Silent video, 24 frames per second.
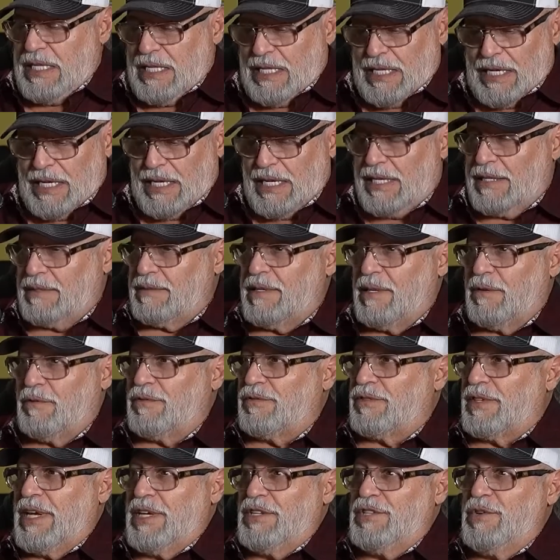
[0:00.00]
There
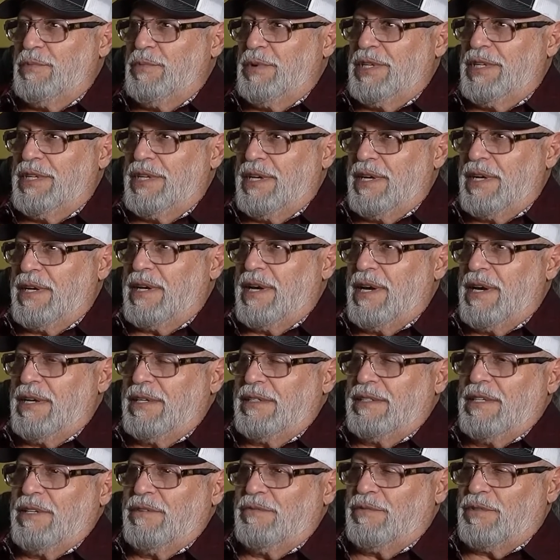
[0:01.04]
was KGBT and
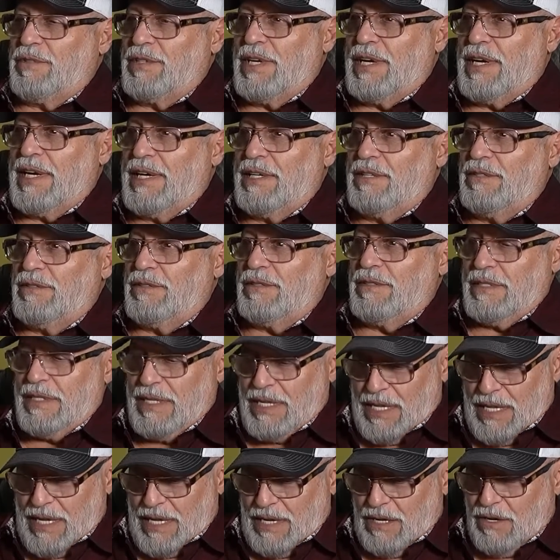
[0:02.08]
KRT for Tejano,
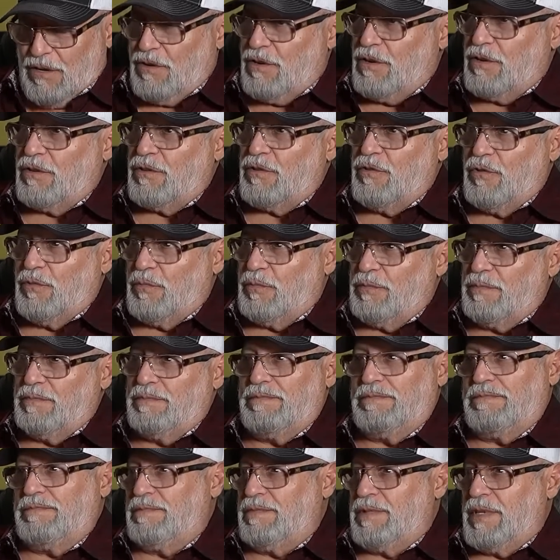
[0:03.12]
or Group,
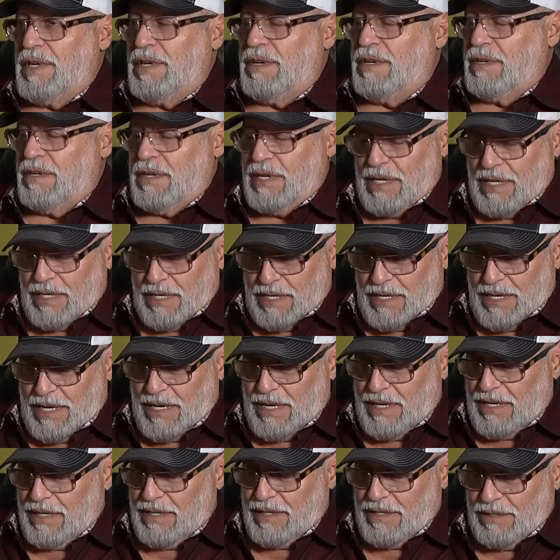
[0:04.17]

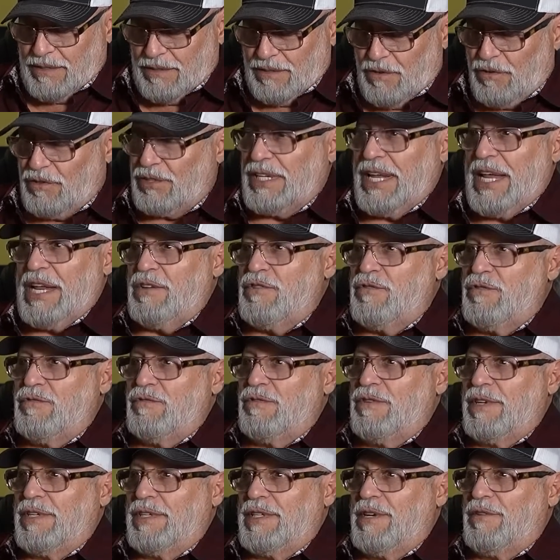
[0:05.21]
or
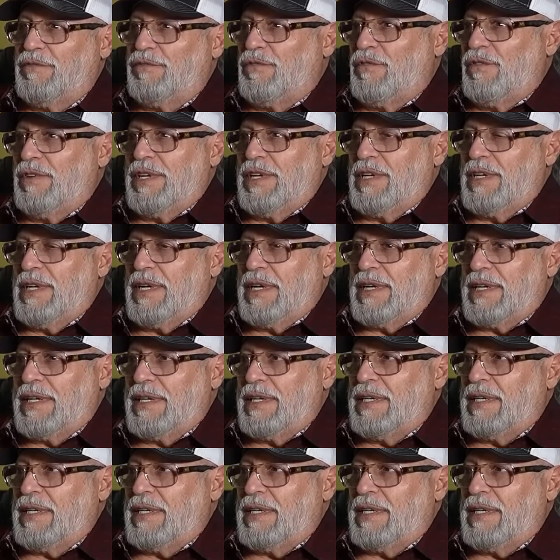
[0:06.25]
Norteño, and there was only a